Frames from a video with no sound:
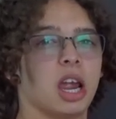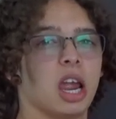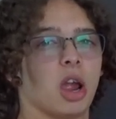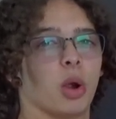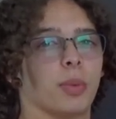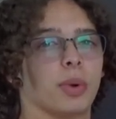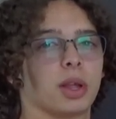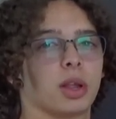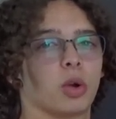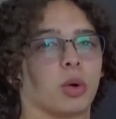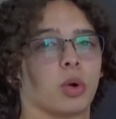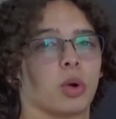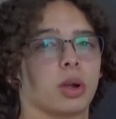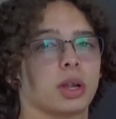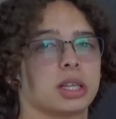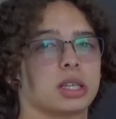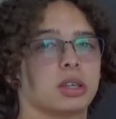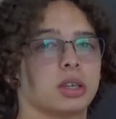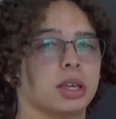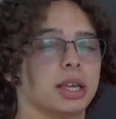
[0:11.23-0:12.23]
I'm gonna go
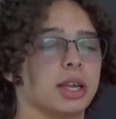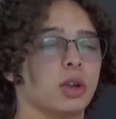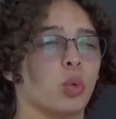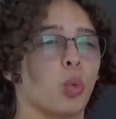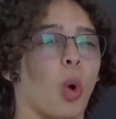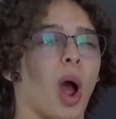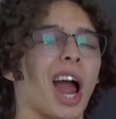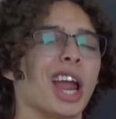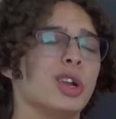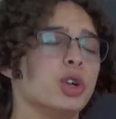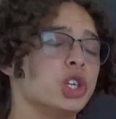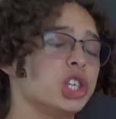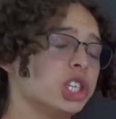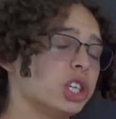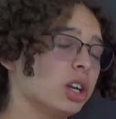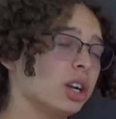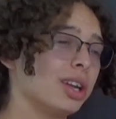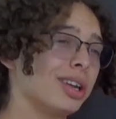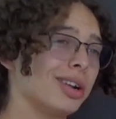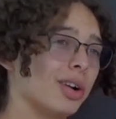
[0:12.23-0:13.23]
on to, and why you
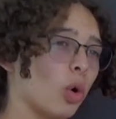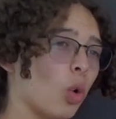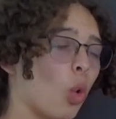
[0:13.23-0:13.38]
should